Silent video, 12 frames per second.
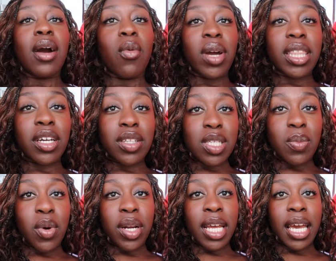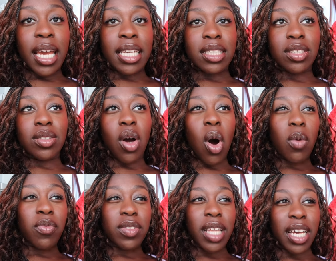Went there this morning,
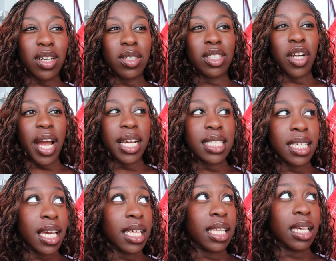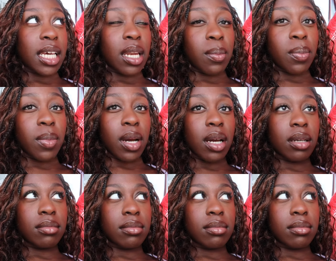hope like trying to get an